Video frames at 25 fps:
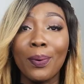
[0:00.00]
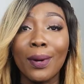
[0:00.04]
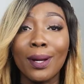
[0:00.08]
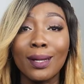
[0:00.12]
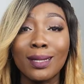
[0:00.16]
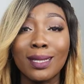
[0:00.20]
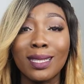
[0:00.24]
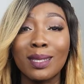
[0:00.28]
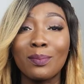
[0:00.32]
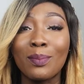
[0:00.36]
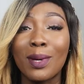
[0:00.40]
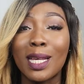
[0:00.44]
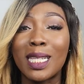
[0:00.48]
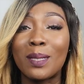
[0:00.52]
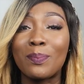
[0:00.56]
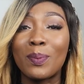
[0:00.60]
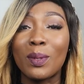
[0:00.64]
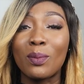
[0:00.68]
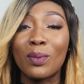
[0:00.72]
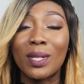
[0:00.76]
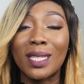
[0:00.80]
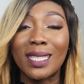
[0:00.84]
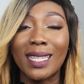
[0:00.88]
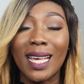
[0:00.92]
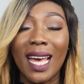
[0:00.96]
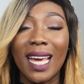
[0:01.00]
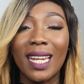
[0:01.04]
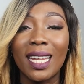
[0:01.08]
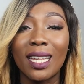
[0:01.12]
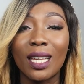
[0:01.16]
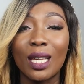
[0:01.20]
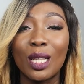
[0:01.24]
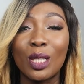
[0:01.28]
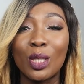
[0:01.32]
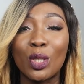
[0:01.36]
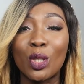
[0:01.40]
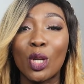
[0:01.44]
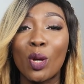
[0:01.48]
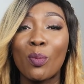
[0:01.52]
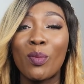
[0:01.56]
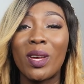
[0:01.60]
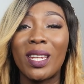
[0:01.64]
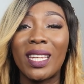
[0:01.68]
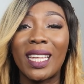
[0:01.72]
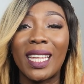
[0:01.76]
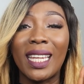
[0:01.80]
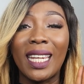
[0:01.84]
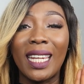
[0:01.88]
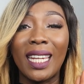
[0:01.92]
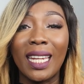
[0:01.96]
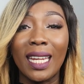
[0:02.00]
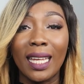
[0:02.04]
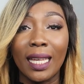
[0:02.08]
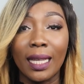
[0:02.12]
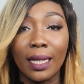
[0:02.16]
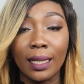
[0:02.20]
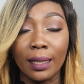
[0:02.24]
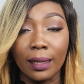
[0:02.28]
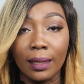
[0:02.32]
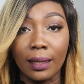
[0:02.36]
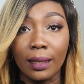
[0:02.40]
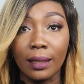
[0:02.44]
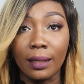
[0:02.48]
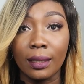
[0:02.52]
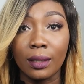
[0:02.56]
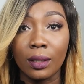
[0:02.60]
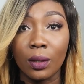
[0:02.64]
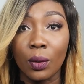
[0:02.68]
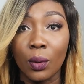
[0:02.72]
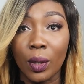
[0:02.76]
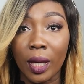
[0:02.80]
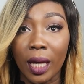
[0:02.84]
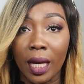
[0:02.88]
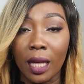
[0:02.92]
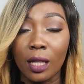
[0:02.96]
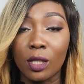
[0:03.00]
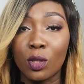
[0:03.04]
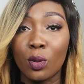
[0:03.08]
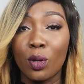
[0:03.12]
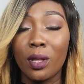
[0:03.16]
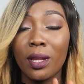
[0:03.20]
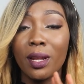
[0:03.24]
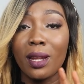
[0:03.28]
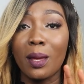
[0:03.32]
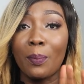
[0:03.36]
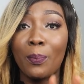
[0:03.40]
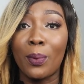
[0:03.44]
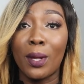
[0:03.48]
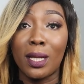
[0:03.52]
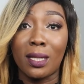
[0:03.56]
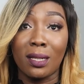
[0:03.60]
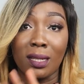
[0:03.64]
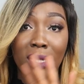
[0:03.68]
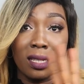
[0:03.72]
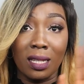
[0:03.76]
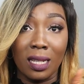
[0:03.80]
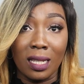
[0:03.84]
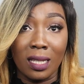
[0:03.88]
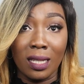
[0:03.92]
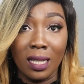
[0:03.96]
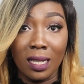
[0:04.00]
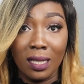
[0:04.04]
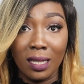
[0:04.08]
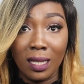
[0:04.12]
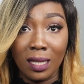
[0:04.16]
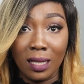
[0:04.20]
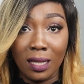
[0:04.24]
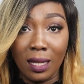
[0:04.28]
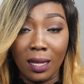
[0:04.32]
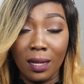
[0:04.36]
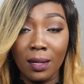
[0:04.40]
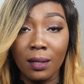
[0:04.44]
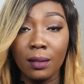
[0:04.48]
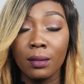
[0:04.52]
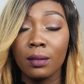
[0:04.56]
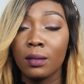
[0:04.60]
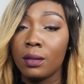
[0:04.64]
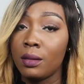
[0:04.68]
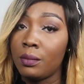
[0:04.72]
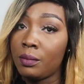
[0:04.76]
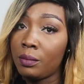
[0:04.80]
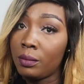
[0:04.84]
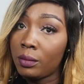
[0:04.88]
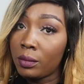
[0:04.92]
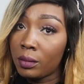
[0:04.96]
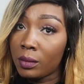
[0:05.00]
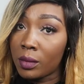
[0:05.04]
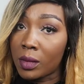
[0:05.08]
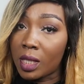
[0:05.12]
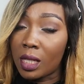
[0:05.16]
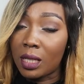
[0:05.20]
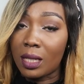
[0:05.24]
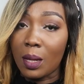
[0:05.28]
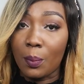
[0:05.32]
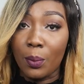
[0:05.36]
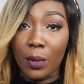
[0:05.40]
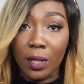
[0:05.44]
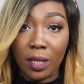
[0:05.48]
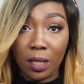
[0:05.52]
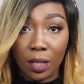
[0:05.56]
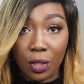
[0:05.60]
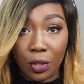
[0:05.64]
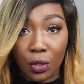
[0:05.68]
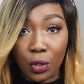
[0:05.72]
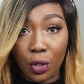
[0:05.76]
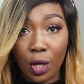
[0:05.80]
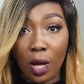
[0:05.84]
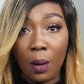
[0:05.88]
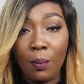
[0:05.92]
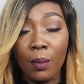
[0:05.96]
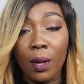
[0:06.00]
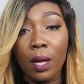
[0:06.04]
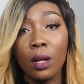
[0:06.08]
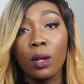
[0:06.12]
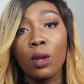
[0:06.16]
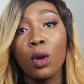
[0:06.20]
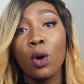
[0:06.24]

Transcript: That person must be residing in Germany legally. Okay, so either the person is a citizen, the person is